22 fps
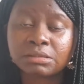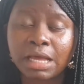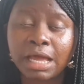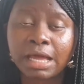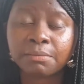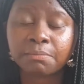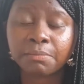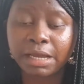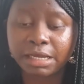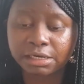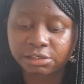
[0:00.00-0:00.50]

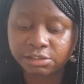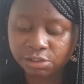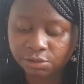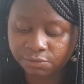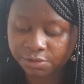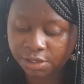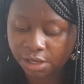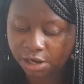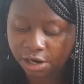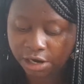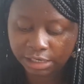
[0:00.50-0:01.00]
and matters of
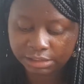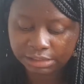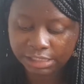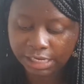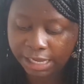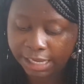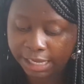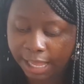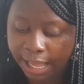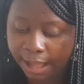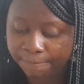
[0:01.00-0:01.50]
the heart,
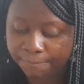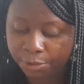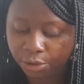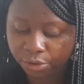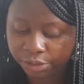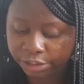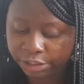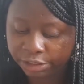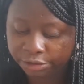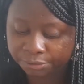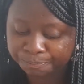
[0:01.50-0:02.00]
like I'm
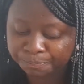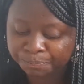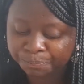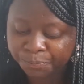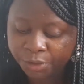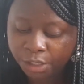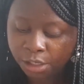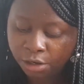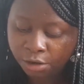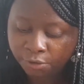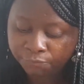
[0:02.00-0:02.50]
looking
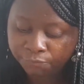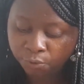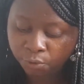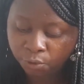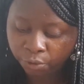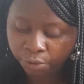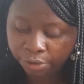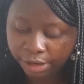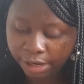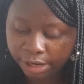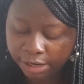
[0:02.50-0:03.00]

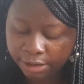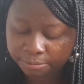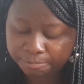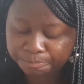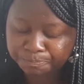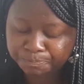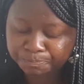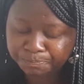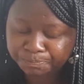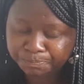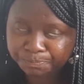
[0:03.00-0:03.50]
for
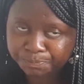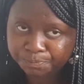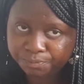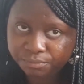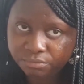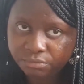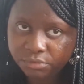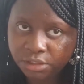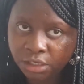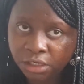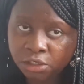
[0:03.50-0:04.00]

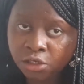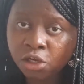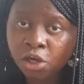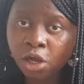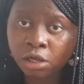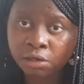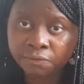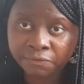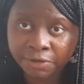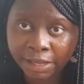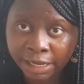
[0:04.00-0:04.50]
the
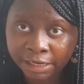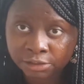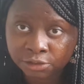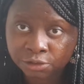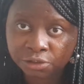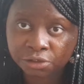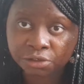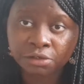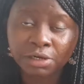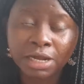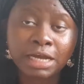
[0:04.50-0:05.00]
God factor.
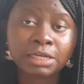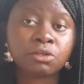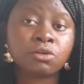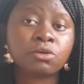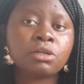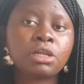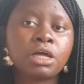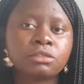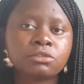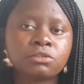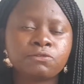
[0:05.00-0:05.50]
I know
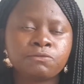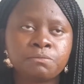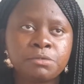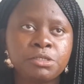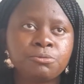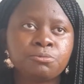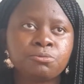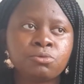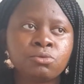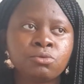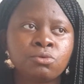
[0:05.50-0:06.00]
lots of
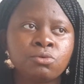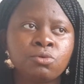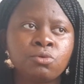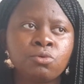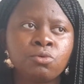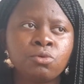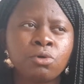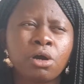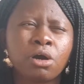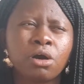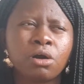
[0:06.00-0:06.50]
people
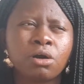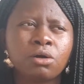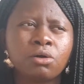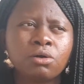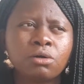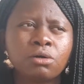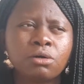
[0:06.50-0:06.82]
who got